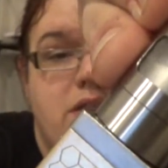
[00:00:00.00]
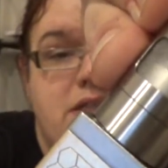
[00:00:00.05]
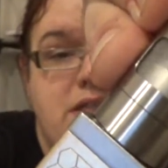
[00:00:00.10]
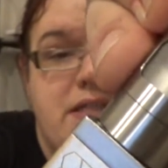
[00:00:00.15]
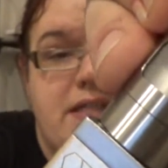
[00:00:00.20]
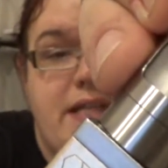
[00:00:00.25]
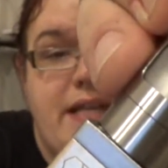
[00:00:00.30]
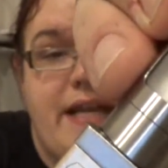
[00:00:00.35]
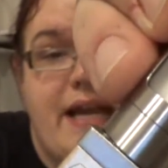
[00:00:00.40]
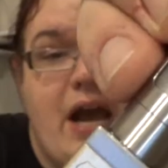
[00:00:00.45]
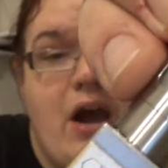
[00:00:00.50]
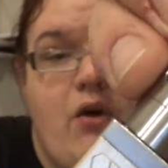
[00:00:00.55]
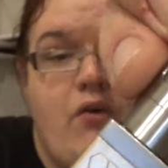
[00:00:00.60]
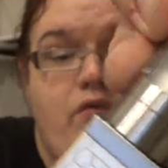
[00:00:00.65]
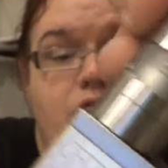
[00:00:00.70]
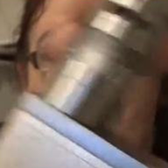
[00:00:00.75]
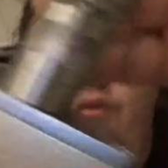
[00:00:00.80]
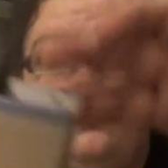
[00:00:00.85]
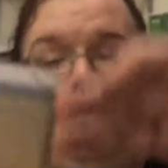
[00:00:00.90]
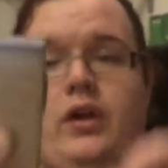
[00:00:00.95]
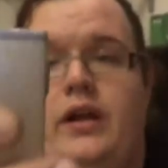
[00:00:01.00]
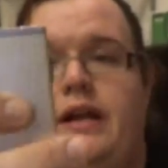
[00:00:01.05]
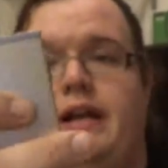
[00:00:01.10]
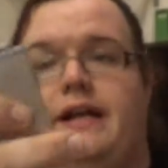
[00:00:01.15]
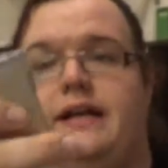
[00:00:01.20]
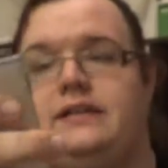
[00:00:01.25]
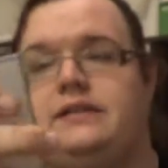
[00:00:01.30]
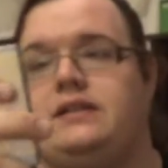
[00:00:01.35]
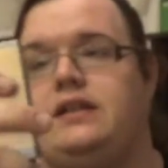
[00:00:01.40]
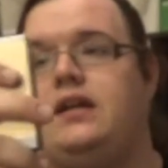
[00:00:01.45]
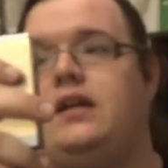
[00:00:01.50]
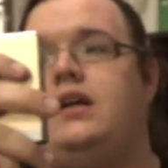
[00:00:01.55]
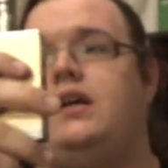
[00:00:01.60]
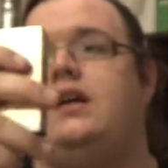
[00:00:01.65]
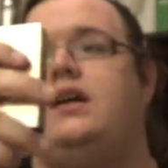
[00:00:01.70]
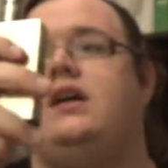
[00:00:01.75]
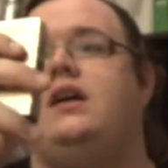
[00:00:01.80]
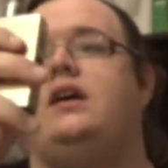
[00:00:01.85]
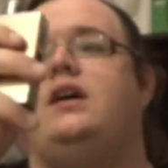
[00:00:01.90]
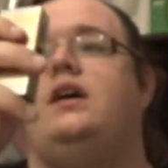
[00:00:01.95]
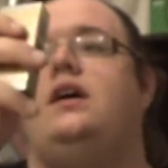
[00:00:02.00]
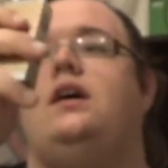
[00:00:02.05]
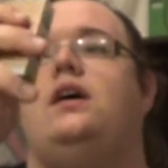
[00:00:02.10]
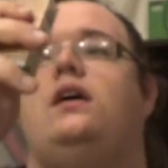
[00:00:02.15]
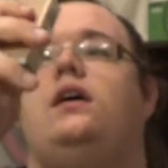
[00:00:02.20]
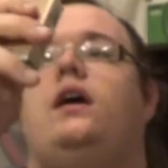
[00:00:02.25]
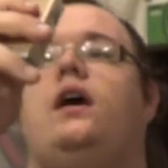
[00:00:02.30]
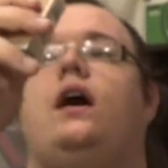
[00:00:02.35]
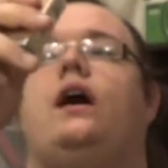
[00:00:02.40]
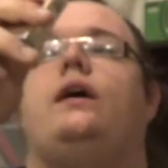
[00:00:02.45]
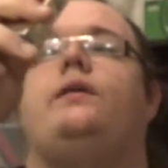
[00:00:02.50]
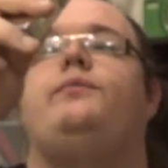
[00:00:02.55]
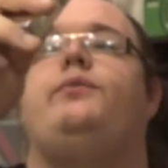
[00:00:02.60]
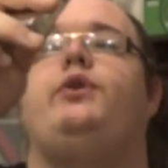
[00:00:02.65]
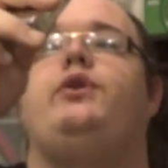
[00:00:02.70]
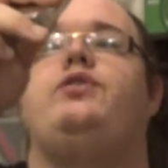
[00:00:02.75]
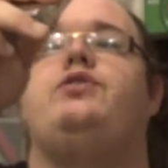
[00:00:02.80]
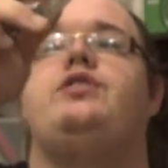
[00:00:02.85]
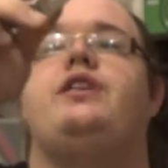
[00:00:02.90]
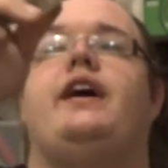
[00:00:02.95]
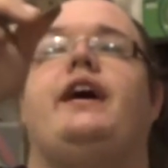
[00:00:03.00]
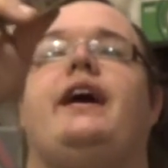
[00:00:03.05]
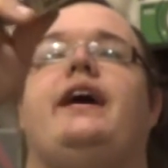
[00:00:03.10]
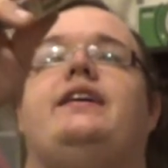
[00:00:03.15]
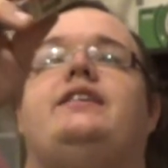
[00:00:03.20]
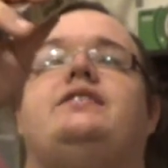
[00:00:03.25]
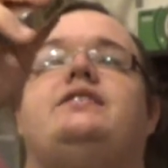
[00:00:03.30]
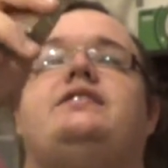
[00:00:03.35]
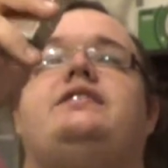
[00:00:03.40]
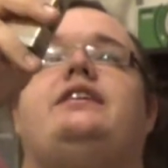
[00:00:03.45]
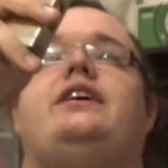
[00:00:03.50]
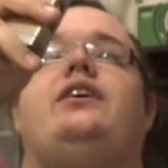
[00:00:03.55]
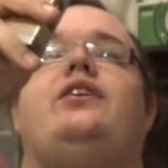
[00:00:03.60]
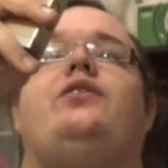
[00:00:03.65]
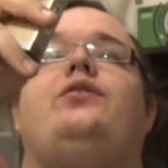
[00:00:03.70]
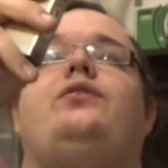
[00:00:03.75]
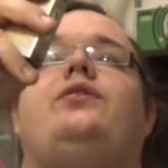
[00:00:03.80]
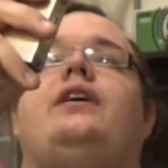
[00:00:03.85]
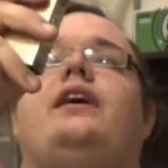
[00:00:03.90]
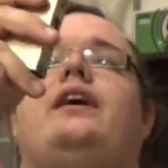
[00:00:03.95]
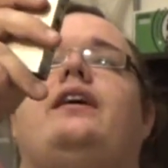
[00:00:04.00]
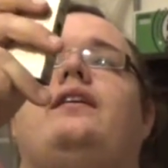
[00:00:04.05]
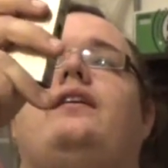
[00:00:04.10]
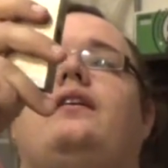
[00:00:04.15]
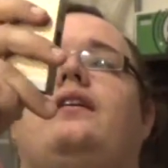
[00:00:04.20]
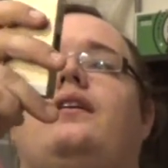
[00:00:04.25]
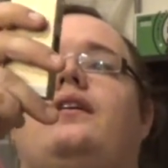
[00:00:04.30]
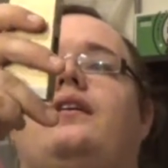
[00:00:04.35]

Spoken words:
to see how full it is. Usually I just hold it,